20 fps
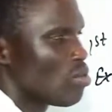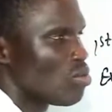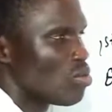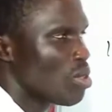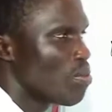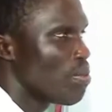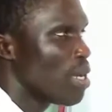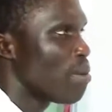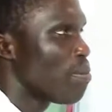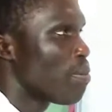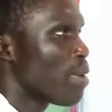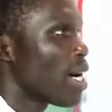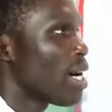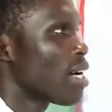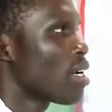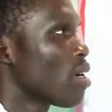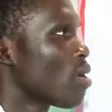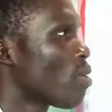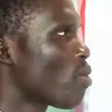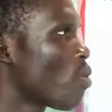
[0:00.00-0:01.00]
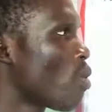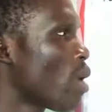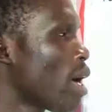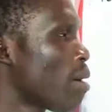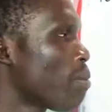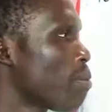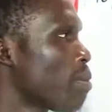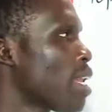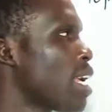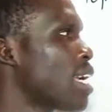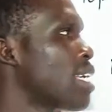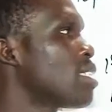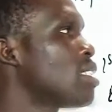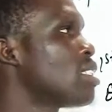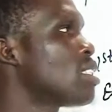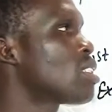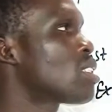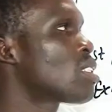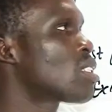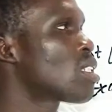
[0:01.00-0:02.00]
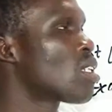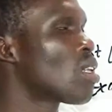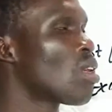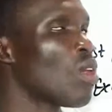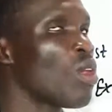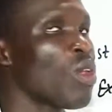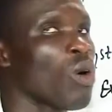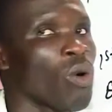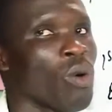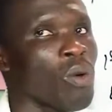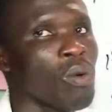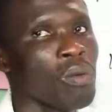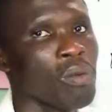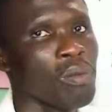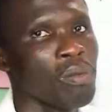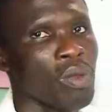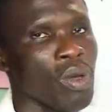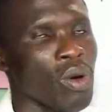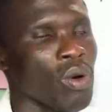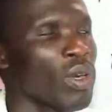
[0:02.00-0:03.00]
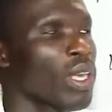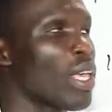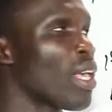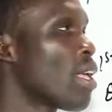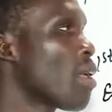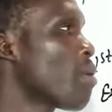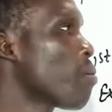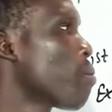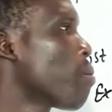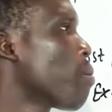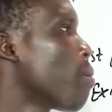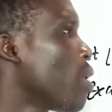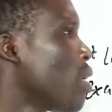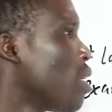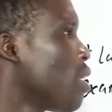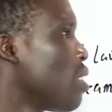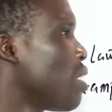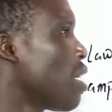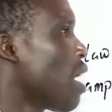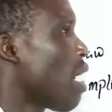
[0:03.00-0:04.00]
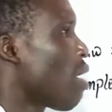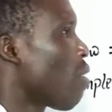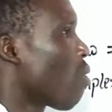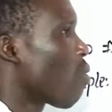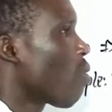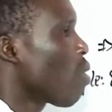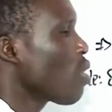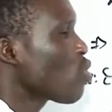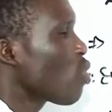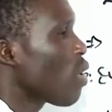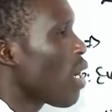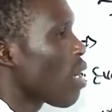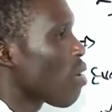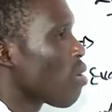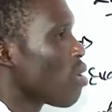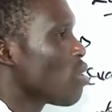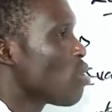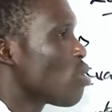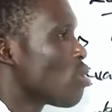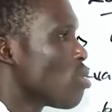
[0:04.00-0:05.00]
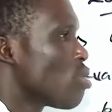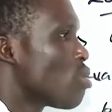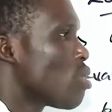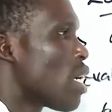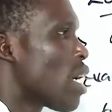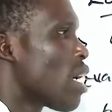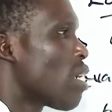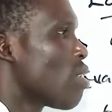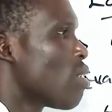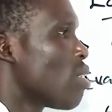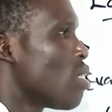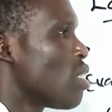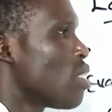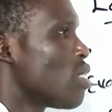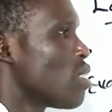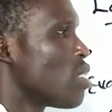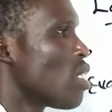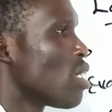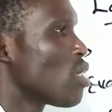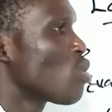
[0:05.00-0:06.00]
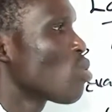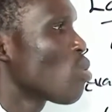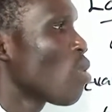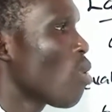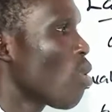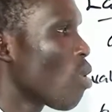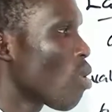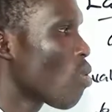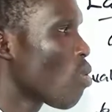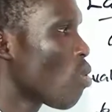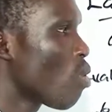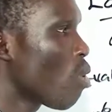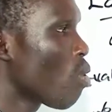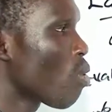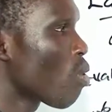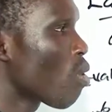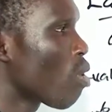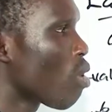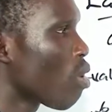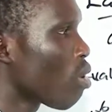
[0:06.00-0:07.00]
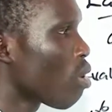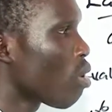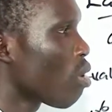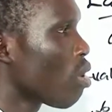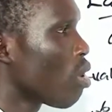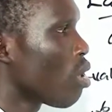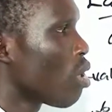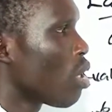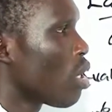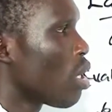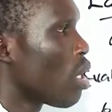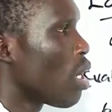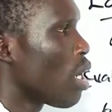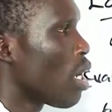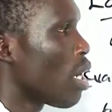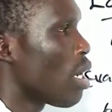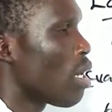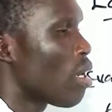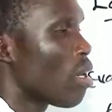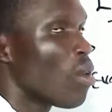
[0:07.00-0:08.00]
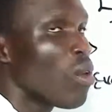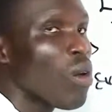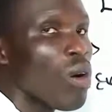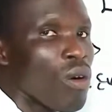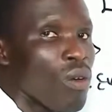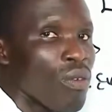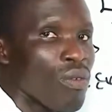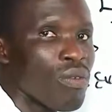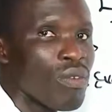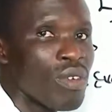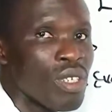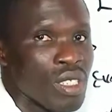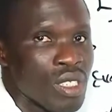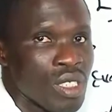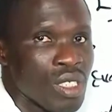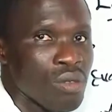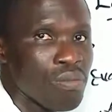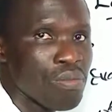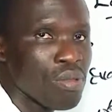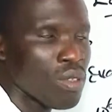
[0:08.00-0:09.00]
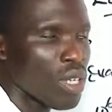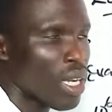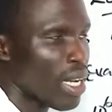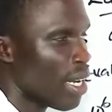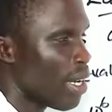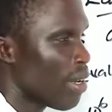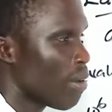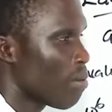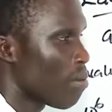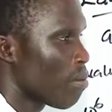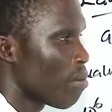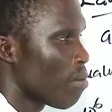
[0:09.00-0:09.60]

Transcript: Remember, we are applying this law. Okay, now what we are going to do now, there's what we call law of reciprocal.